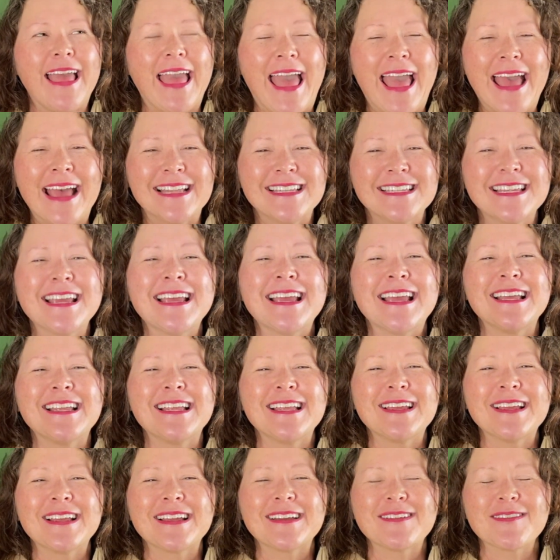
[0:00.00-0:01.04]
And
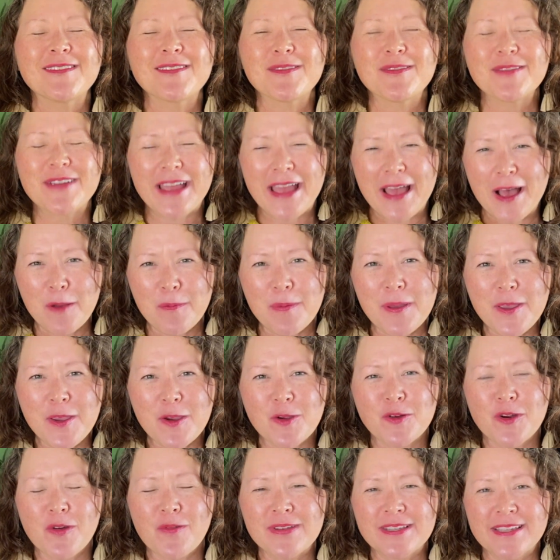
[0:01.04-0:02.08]
helping
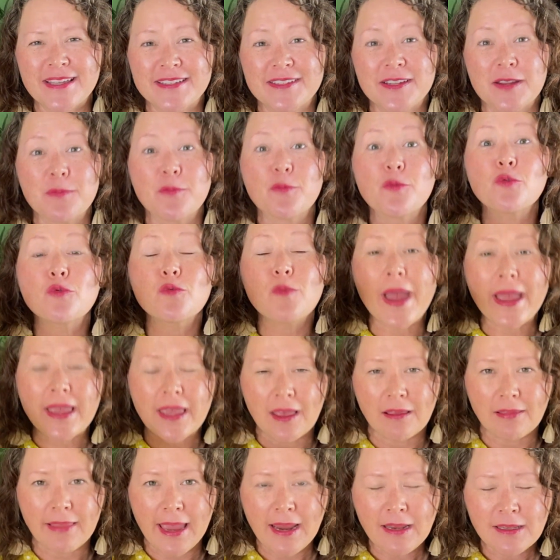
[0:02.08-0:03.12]
your nervous system
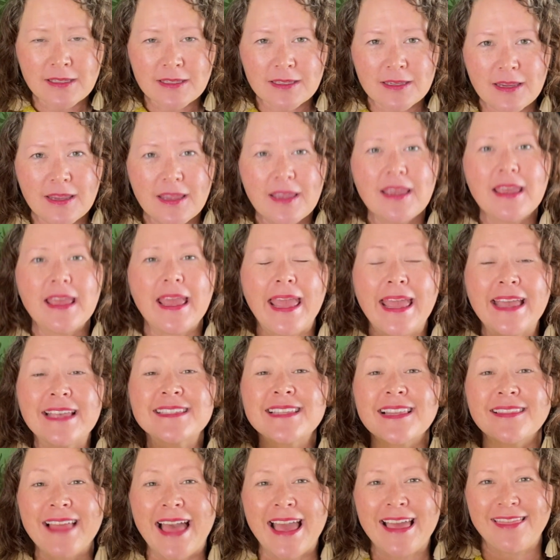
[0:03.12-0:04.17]
regulate
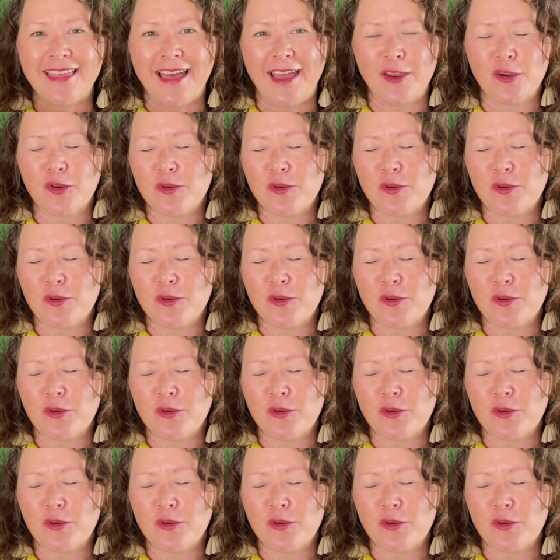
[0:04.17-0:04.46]
is like that.